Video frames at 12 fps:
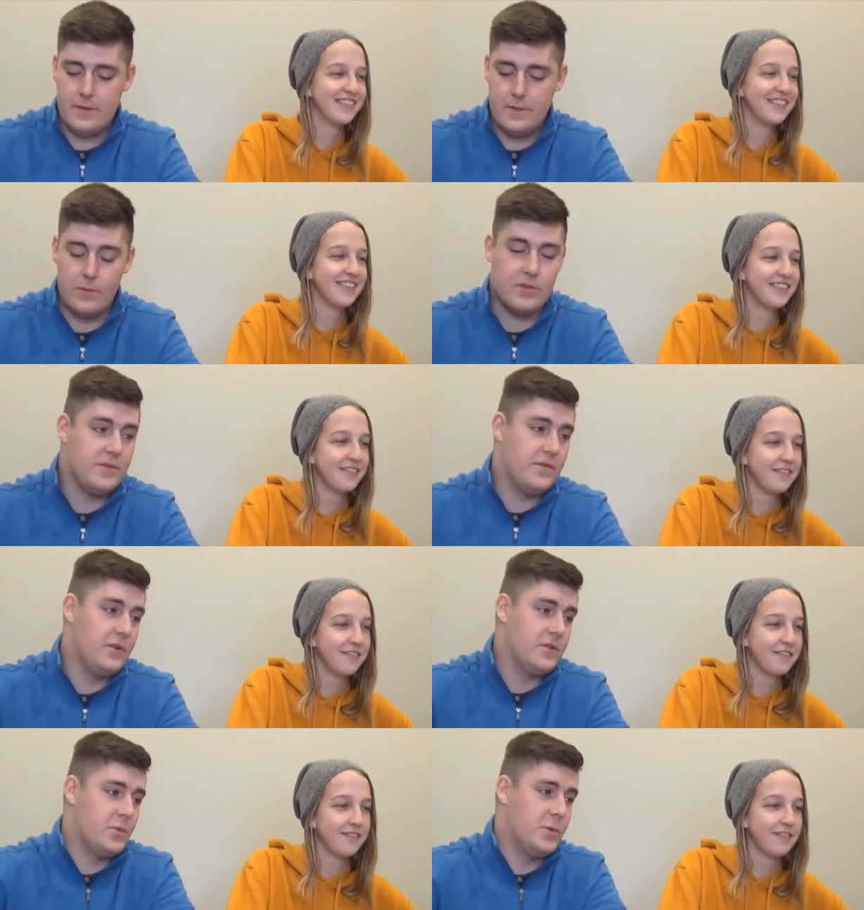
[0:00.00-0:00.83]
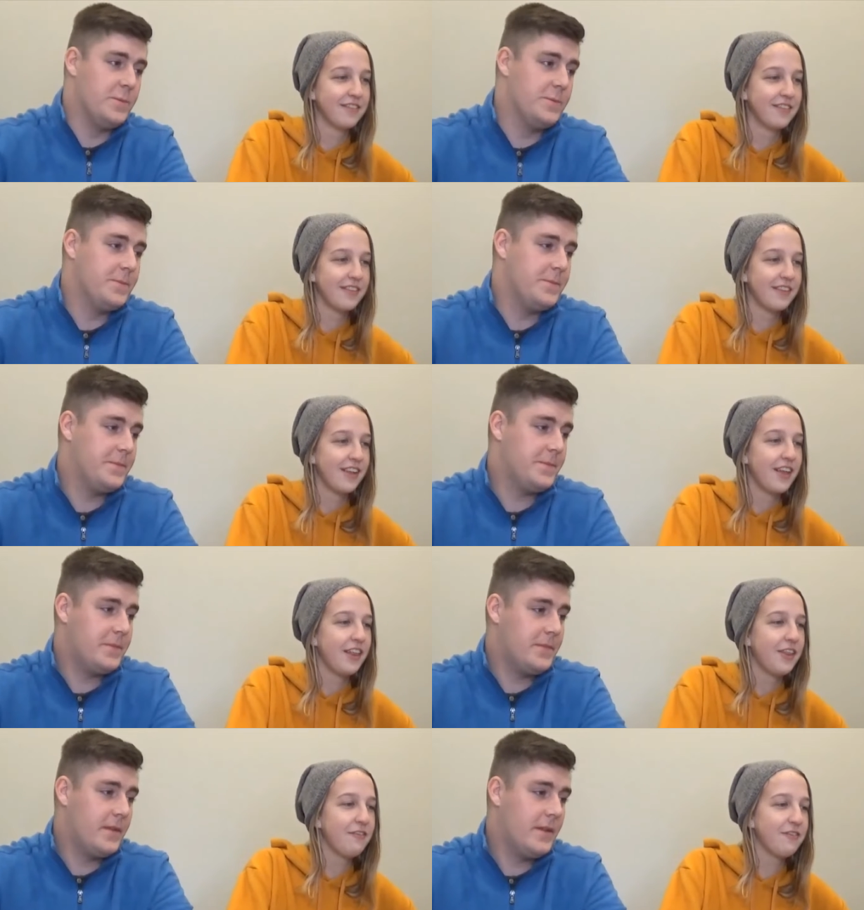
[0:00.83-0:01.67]
Speaker 1: What's the first one?
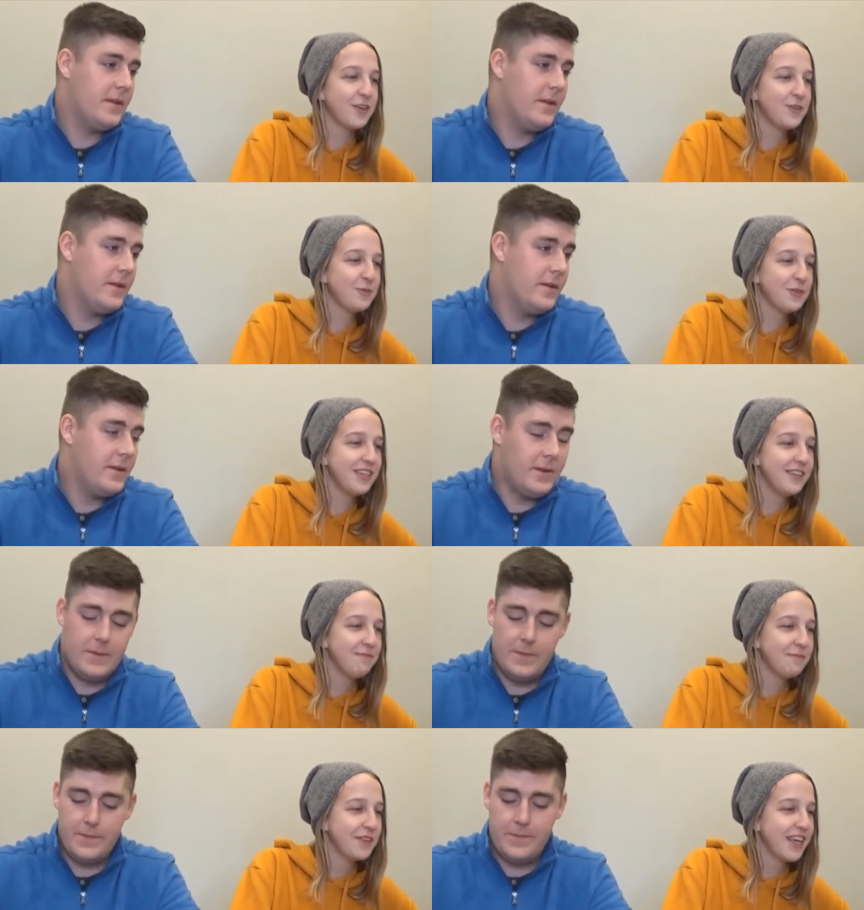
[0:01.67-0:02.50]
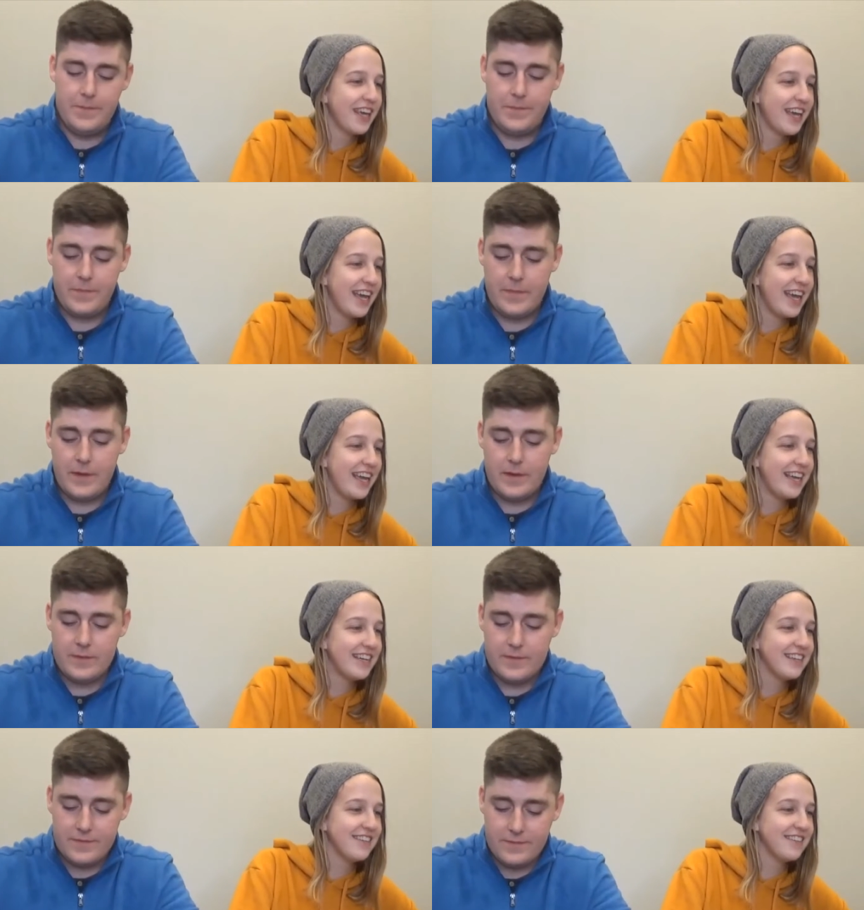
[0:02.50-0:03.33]
Speaker 2: The first one
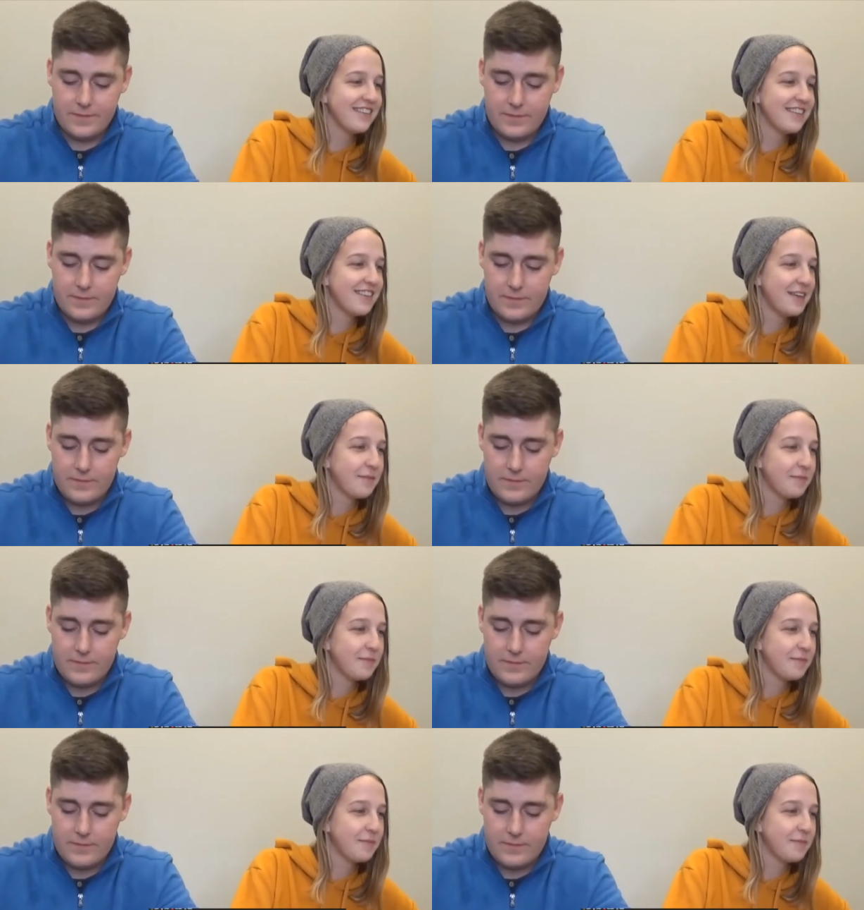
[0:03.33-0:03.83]
is...